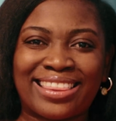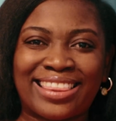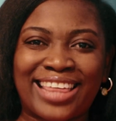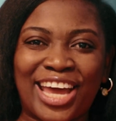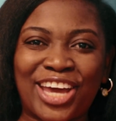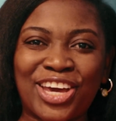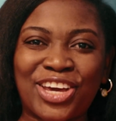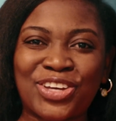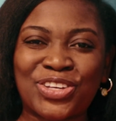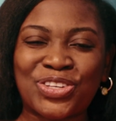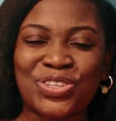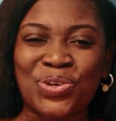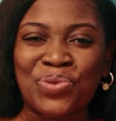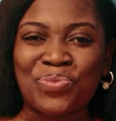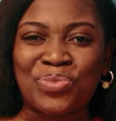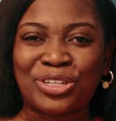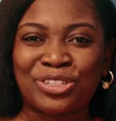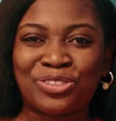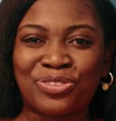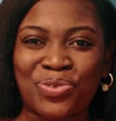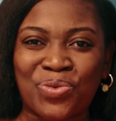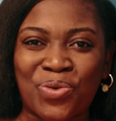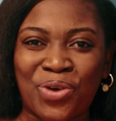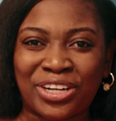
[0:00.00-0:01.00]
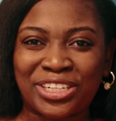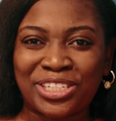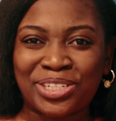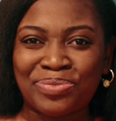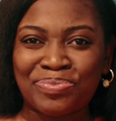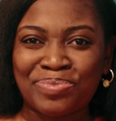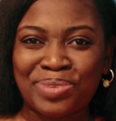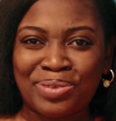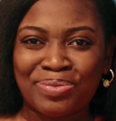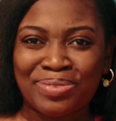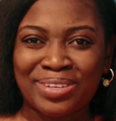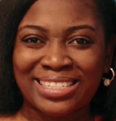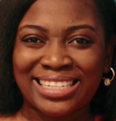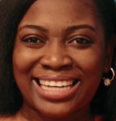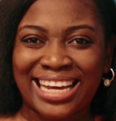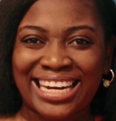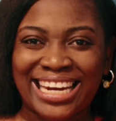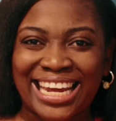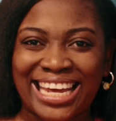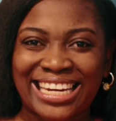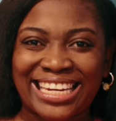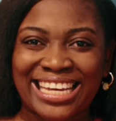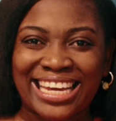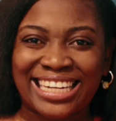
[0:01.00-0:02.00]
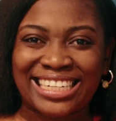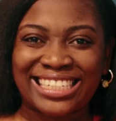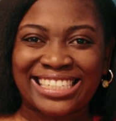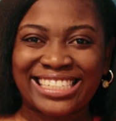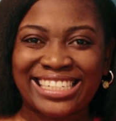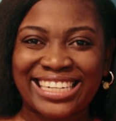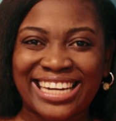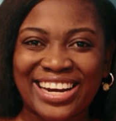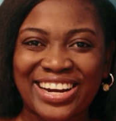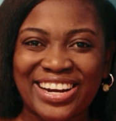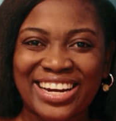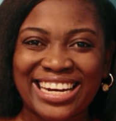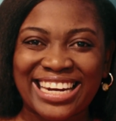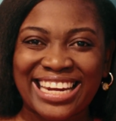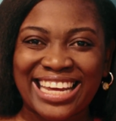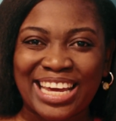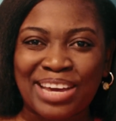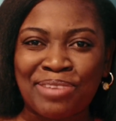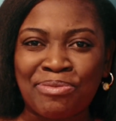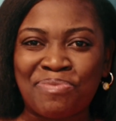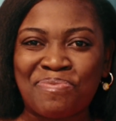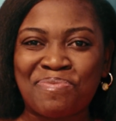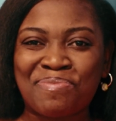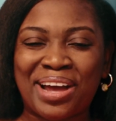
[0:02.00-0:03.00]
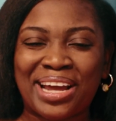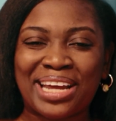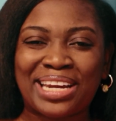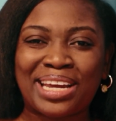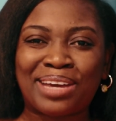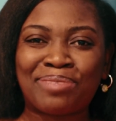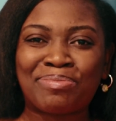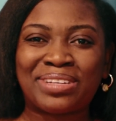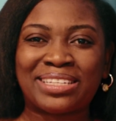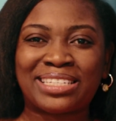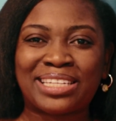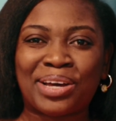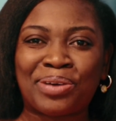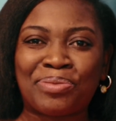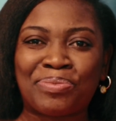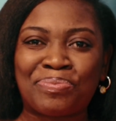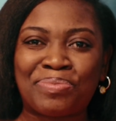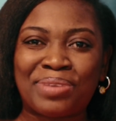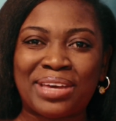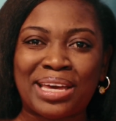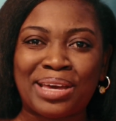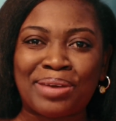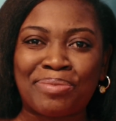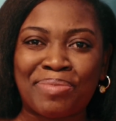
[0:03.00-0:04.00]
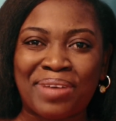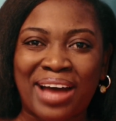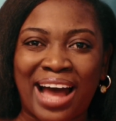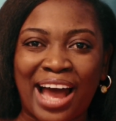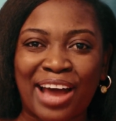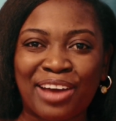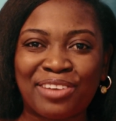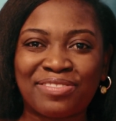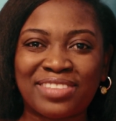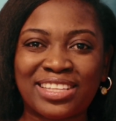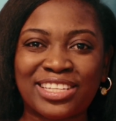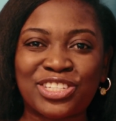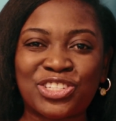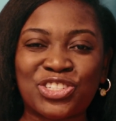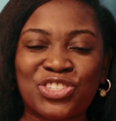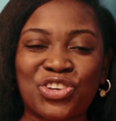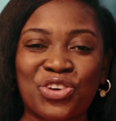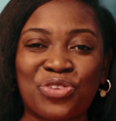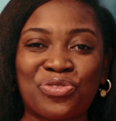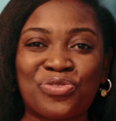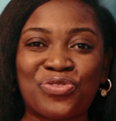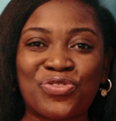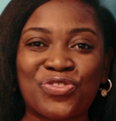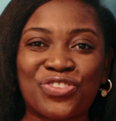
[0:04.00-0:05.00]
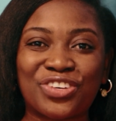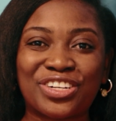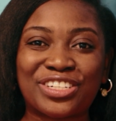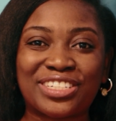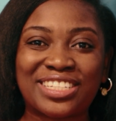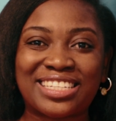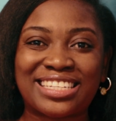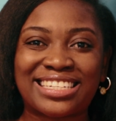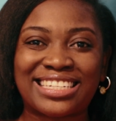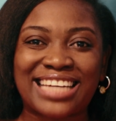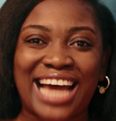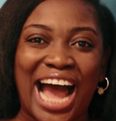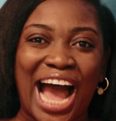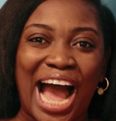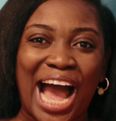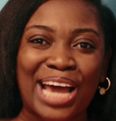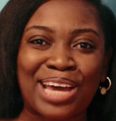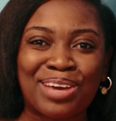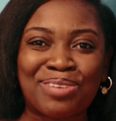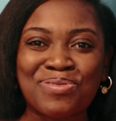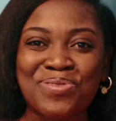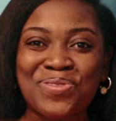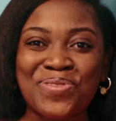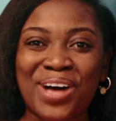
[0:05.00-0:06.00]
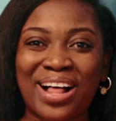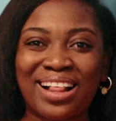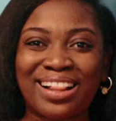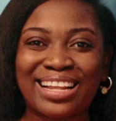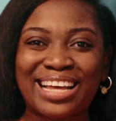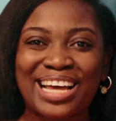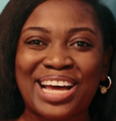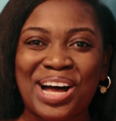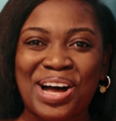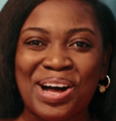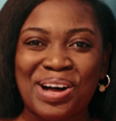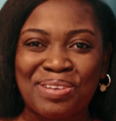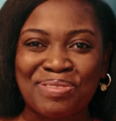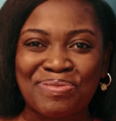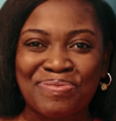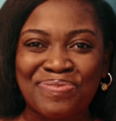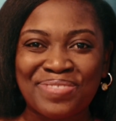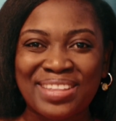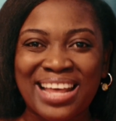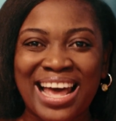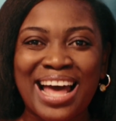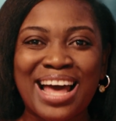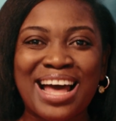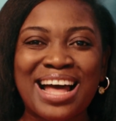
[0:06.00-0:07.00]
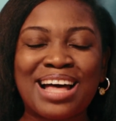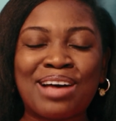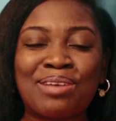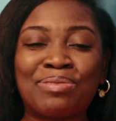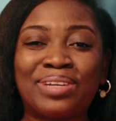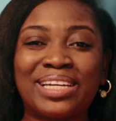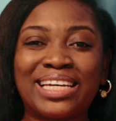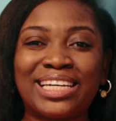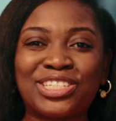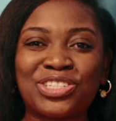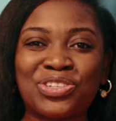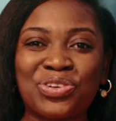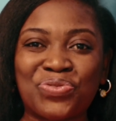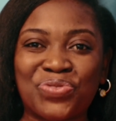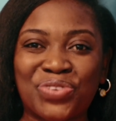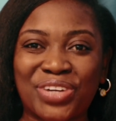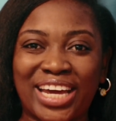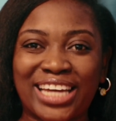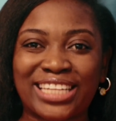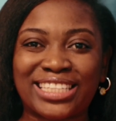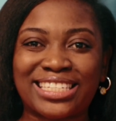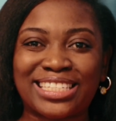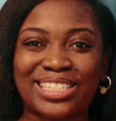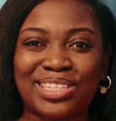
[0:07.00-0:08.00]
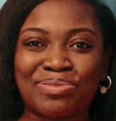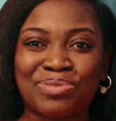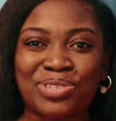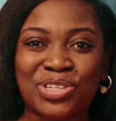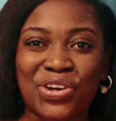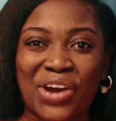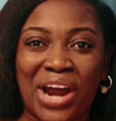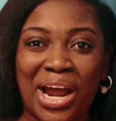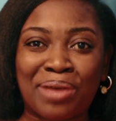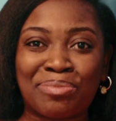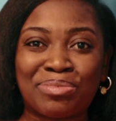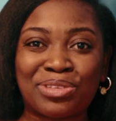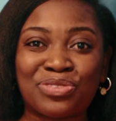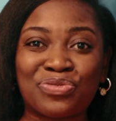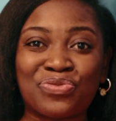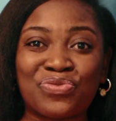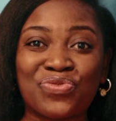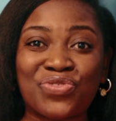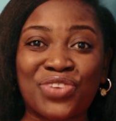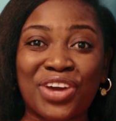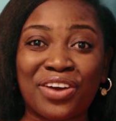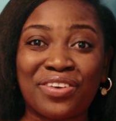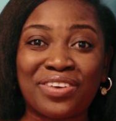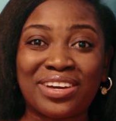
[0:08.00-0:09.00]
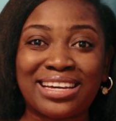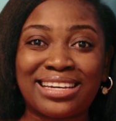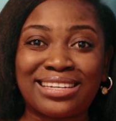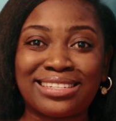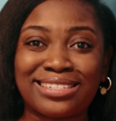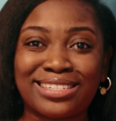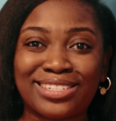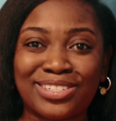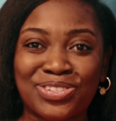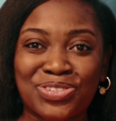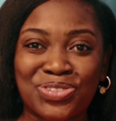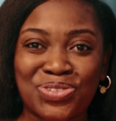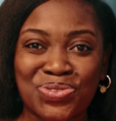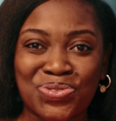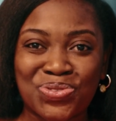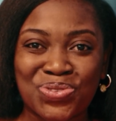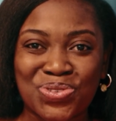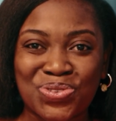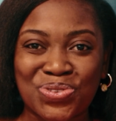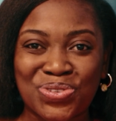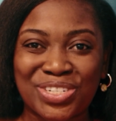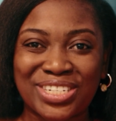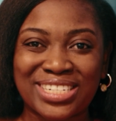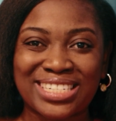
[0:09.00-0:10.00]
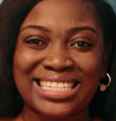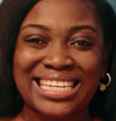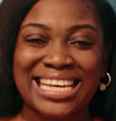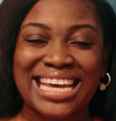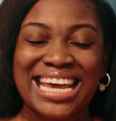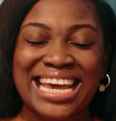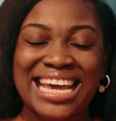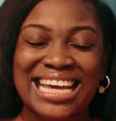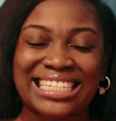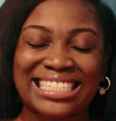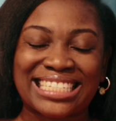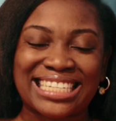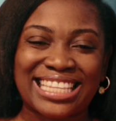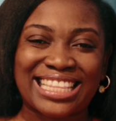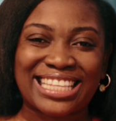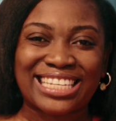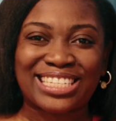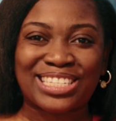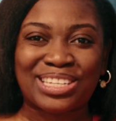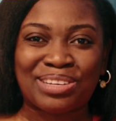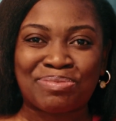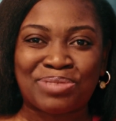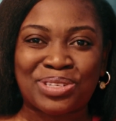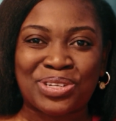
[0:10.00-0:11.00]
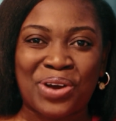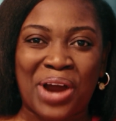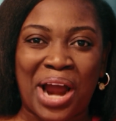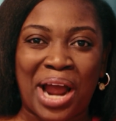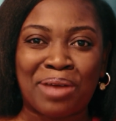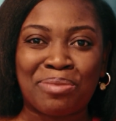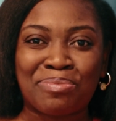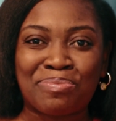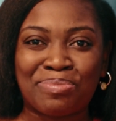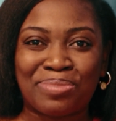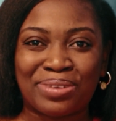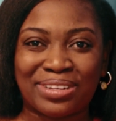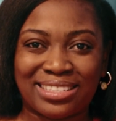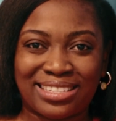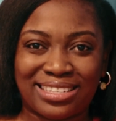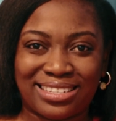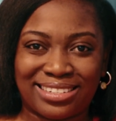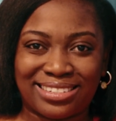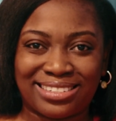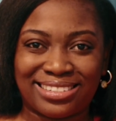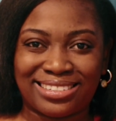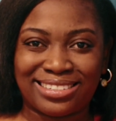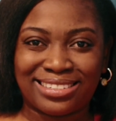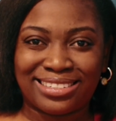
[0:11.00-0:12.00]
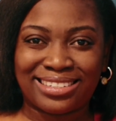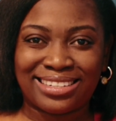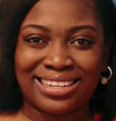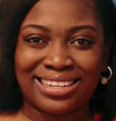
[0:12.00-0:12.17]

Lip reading: Thank you so much for watching Viva's Canadian Journey. My name is Habiba. If this is your first time, welcome. Please don't forget to subscribe. It's very easy to do so. Just hit the subscribe button.